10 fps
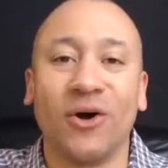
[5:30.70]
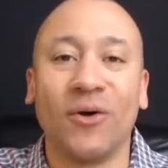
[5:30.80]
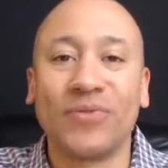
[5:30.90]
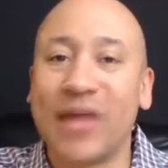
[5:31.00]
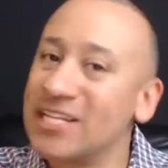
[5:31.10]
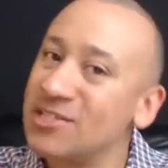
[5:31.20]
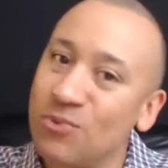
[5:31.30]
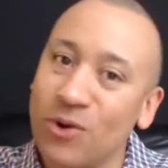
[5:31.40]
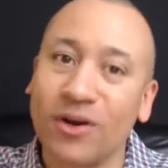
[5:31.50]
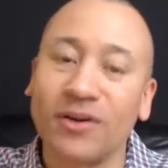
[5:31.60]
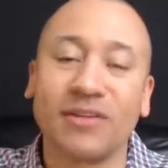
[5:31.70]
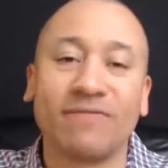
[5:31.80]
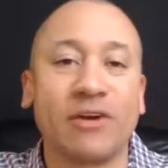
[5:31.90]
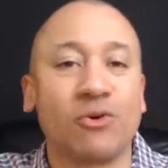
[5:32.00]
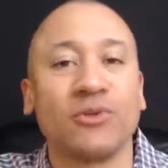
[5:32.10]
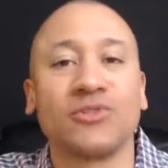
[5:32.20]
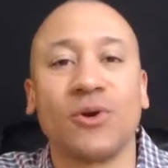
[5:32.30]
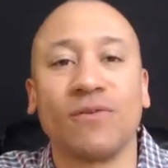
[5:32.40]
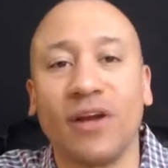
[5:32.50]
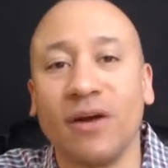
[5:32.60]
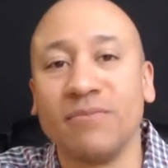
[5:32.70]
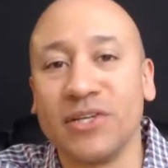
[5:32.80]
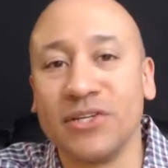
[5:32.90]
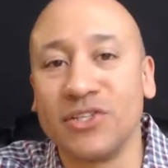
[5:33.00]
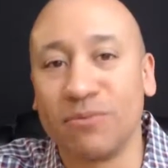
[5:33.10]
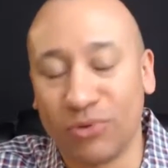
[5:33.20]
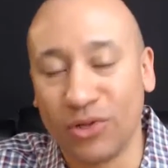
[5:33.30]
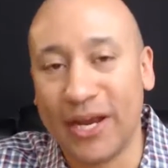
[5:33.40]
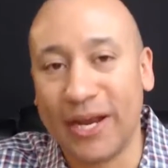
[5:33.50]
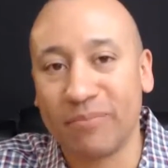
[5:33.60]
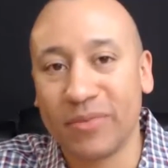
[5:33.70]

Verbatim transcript: so that's where the Federal Reserve comes into play.